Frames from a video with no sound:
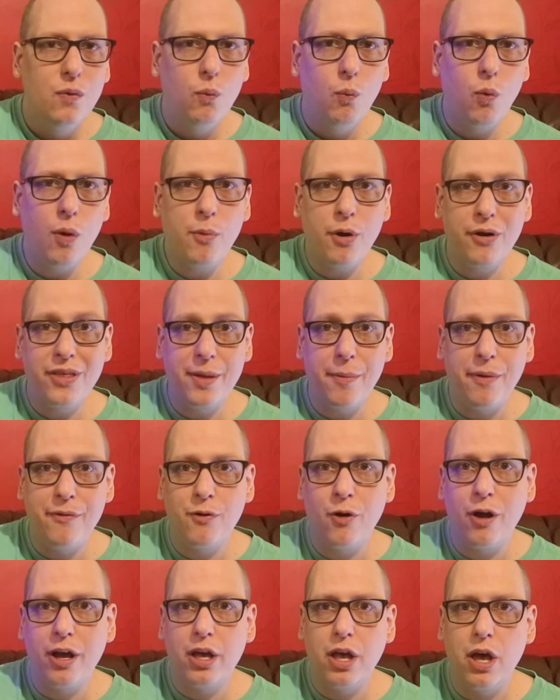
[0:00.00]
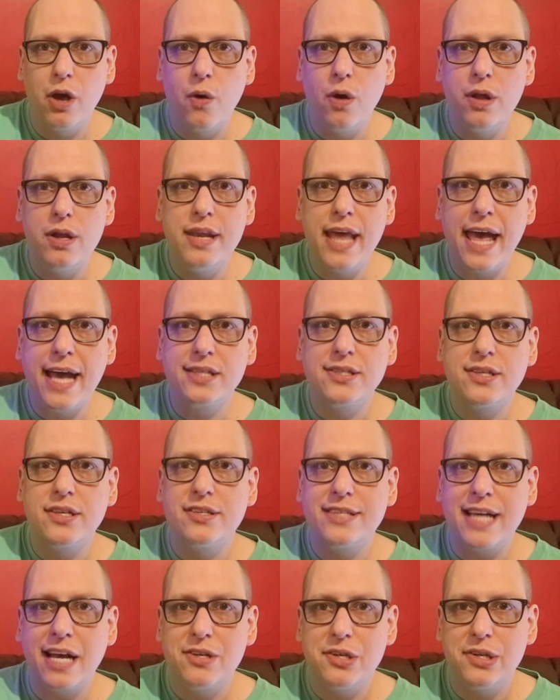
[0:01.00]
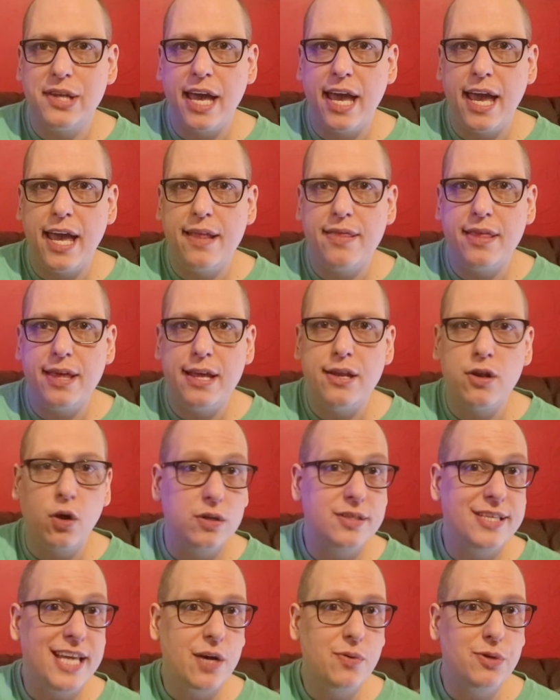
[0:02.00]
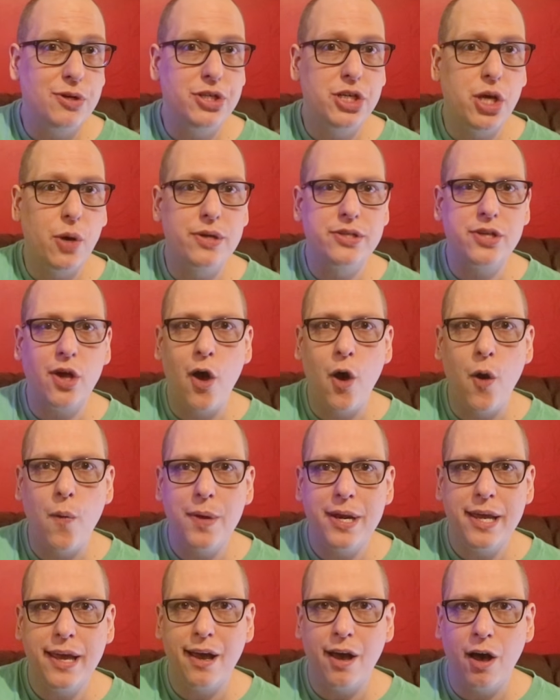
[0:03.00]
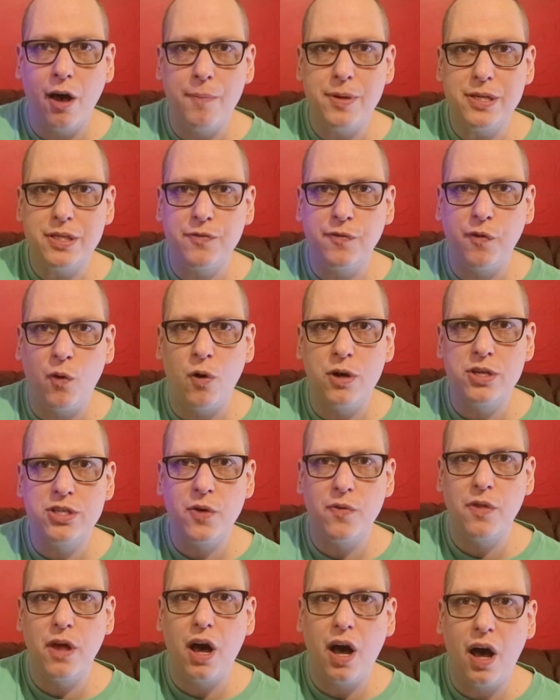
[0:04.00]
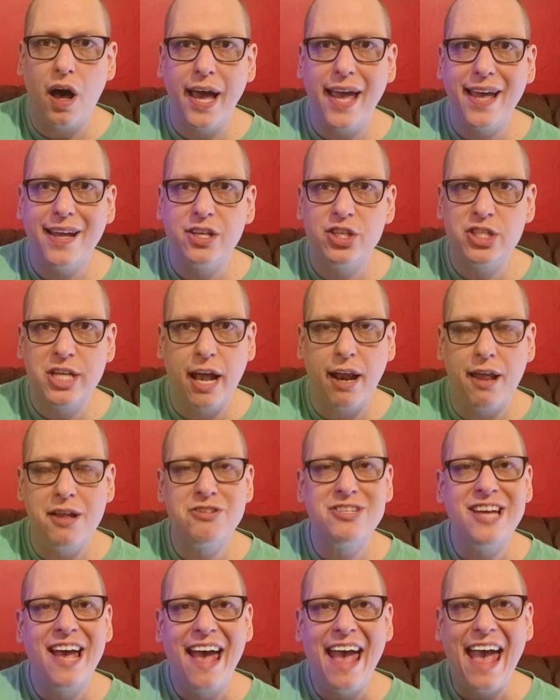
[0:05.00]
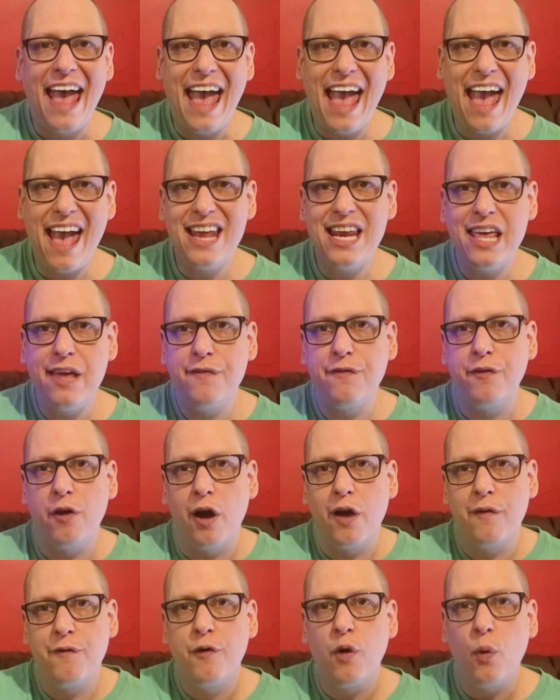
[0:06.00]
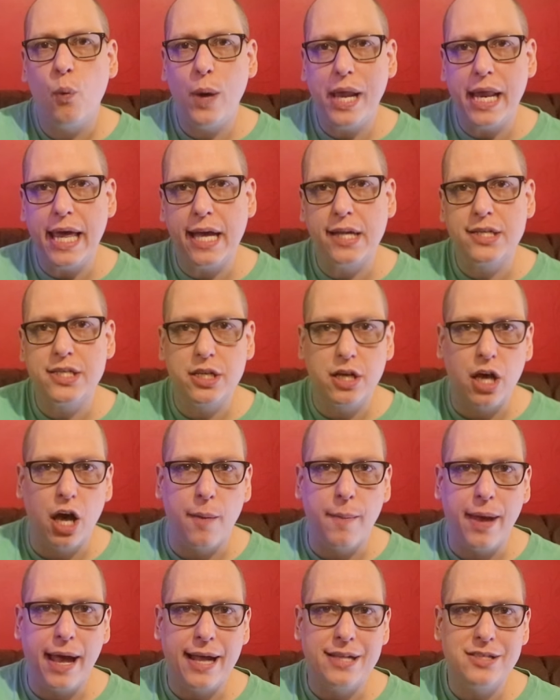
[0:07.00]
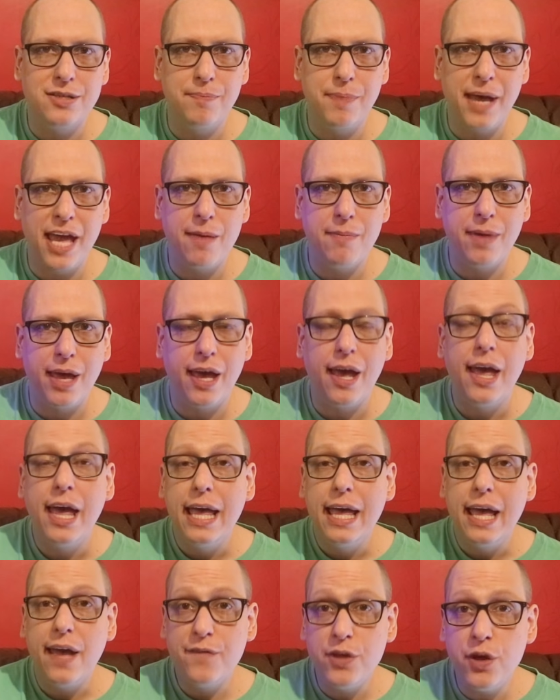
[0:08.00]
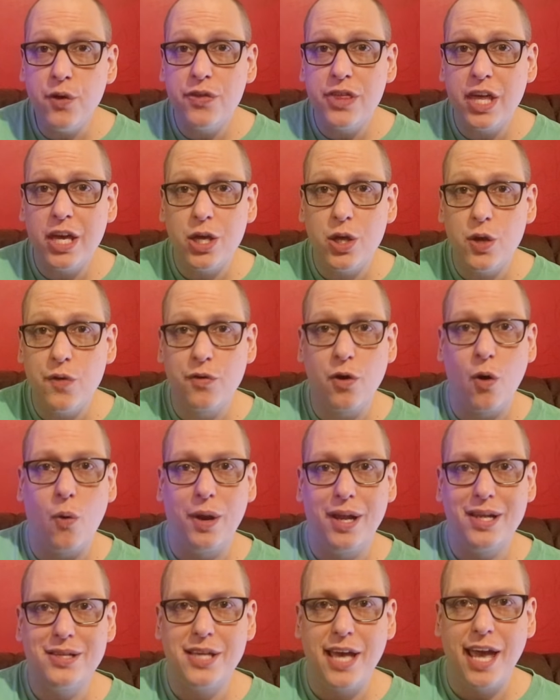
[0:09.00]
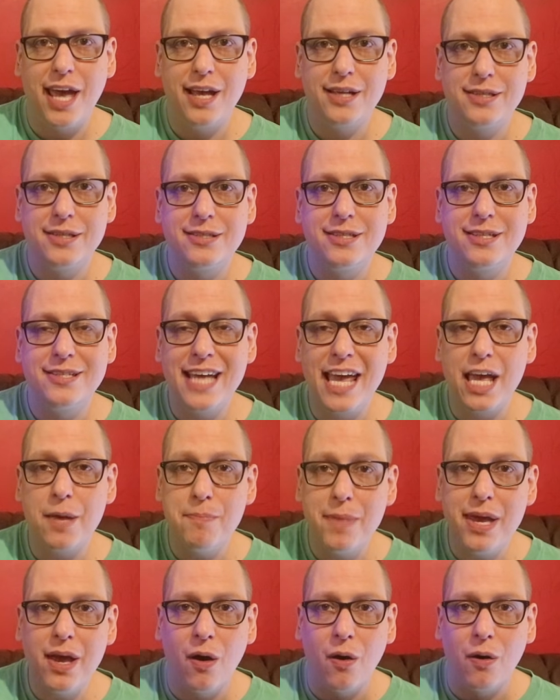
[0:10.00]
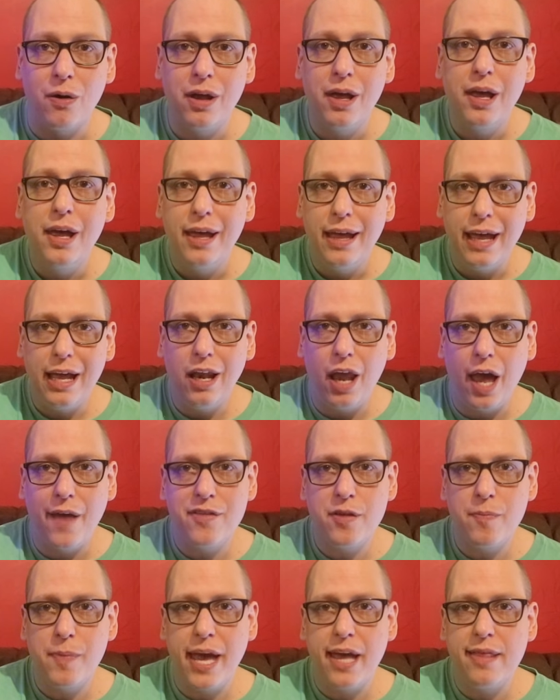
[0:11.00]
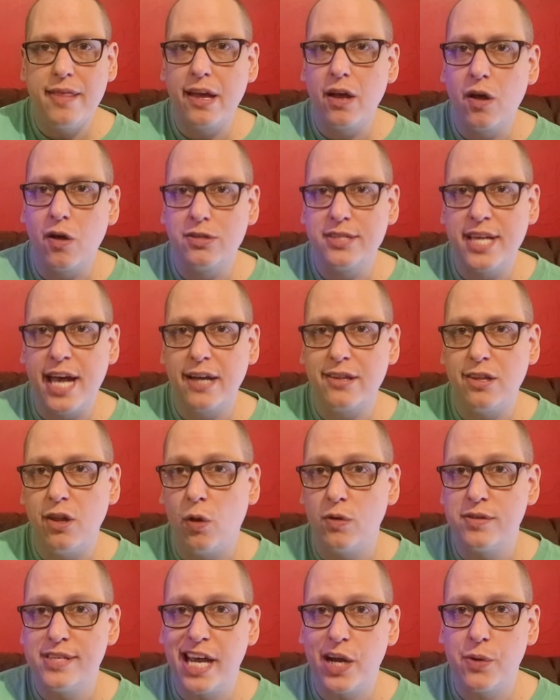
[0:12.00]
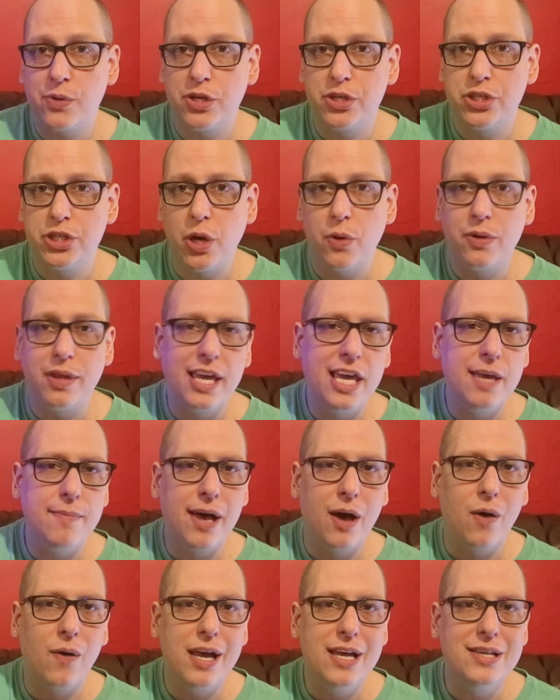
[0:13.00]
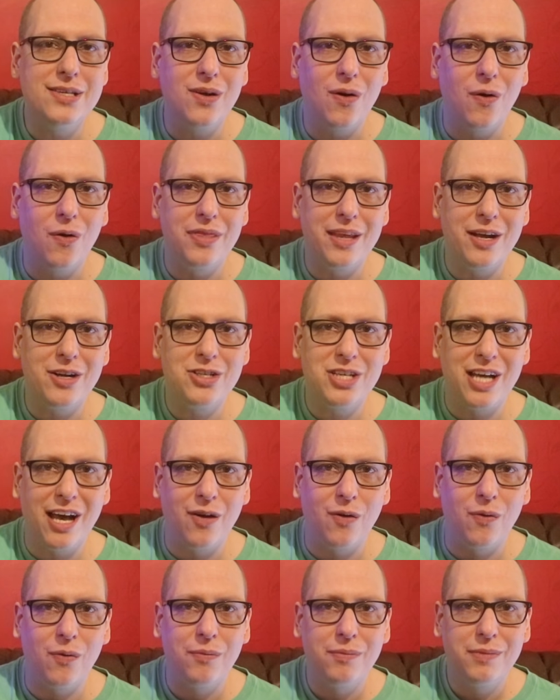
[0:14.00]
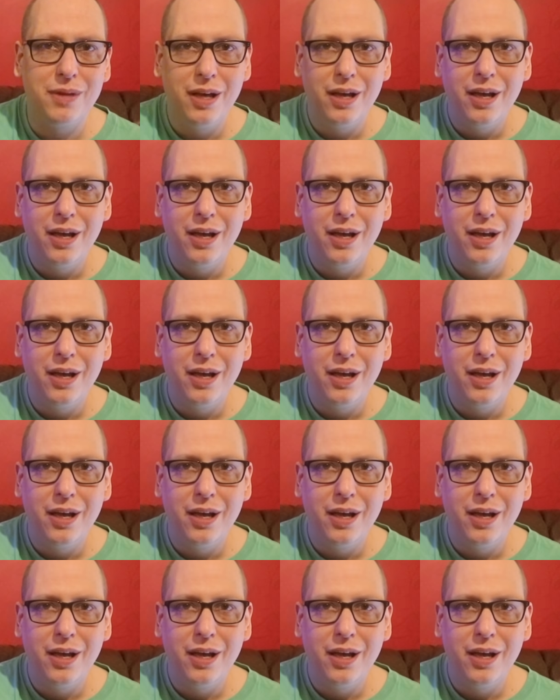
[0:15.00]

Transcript: One more thing before I go. Next Saturday, the Non-Sequitur Show is opening up its floor so that I can challenge any Flerf willing to come and debate me. If you think you've got what it takes to take me on in live debate, then contact the Non-Sequitur Show. The email is on their channel.